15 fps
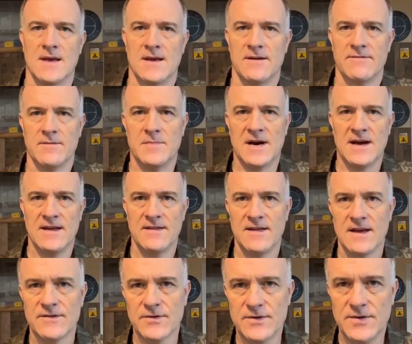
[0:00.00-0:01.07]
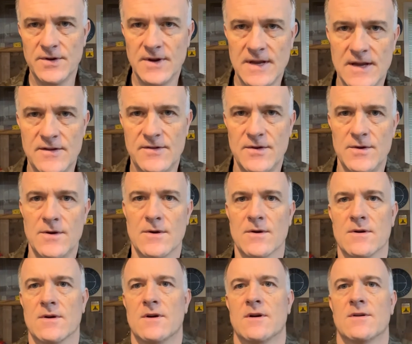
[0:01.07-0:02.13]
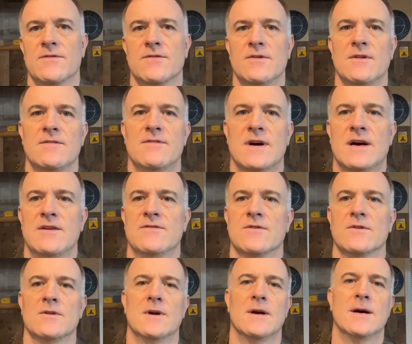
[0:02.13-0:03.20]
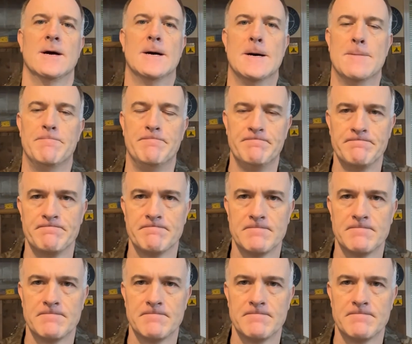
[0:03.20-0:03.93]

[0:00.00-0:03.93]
Hey everybody, thanks for tuning in to your Arsenal Advisor. Um,